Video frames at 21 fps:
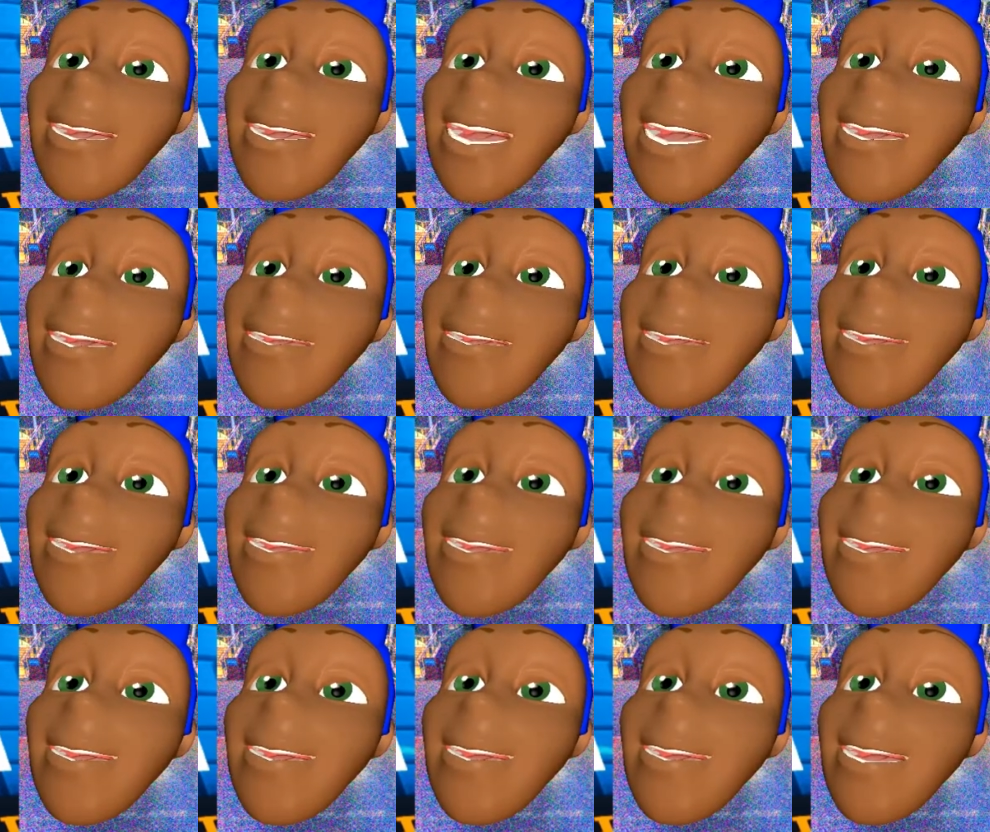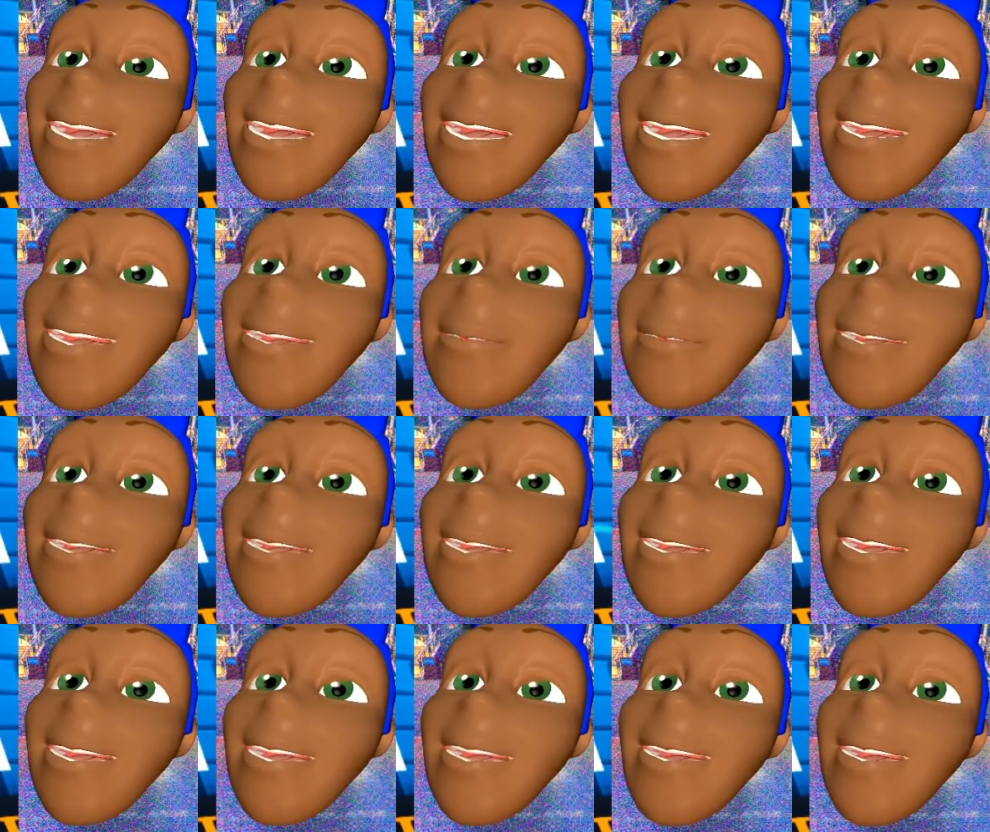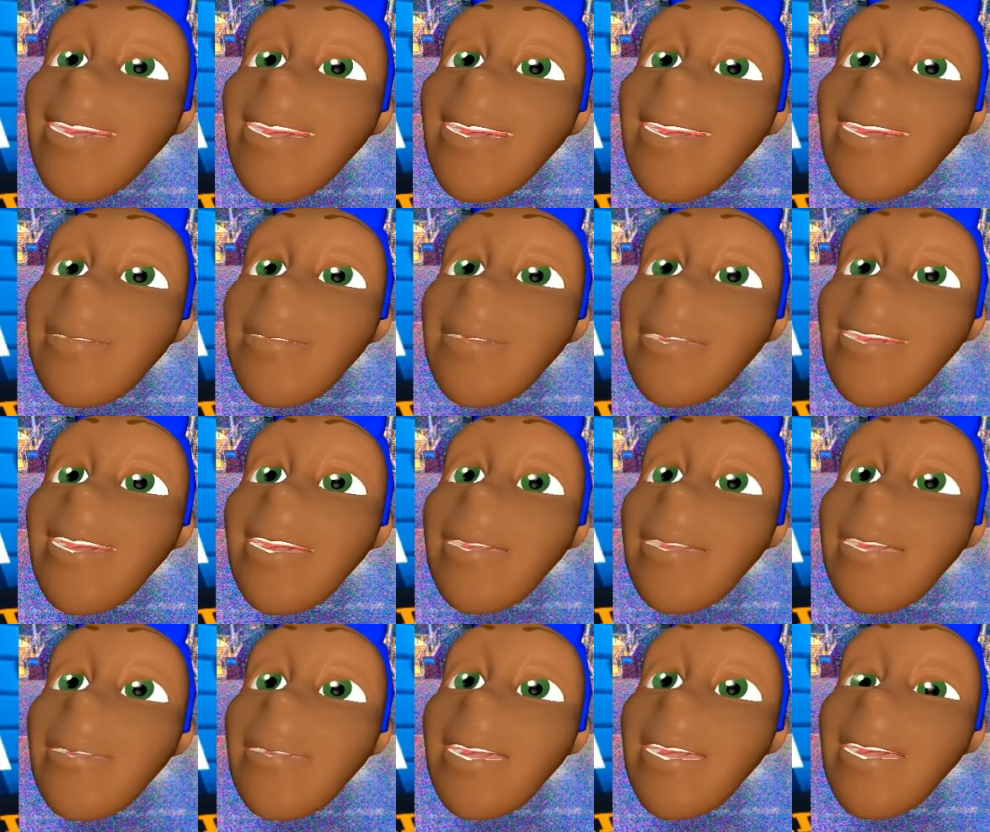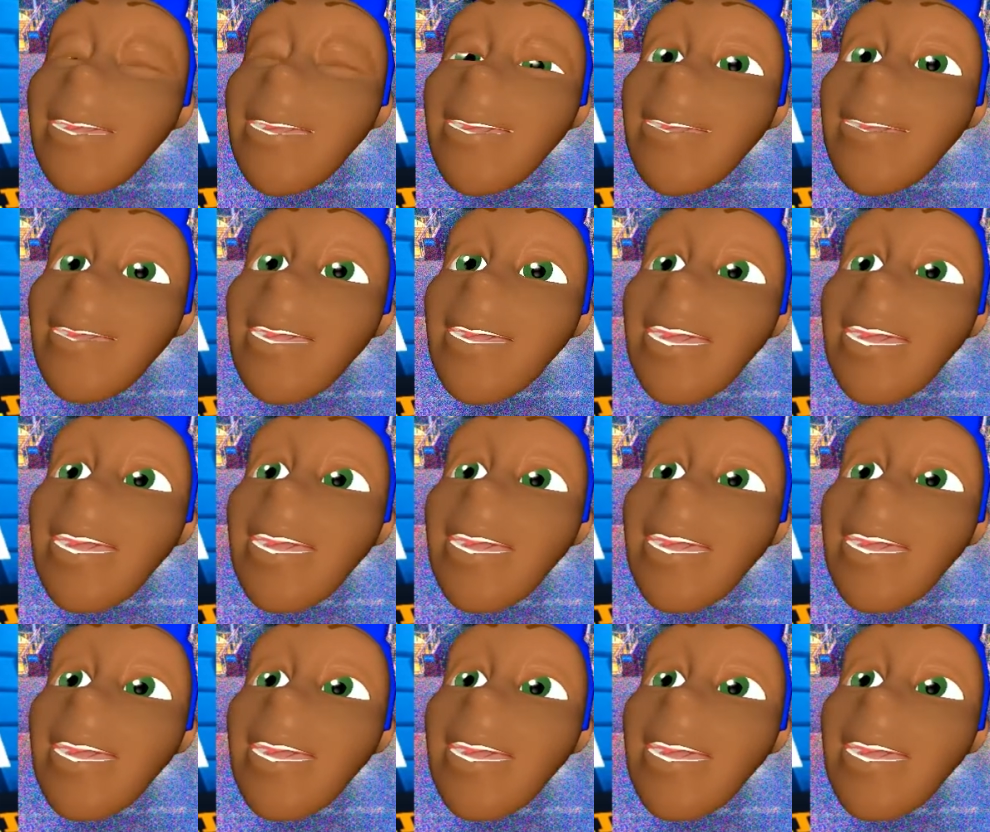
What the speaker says: I don't think so, guys. We need the soap. Well, you know what we're gonna do?